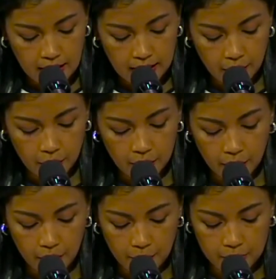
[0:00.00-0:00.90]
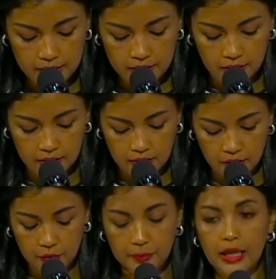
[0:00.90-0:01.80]
and Honorary President
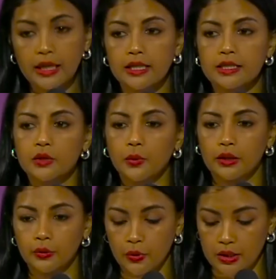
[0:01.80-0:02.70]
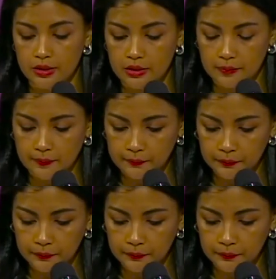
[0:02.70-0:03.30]
of the Malagasy Red Cross.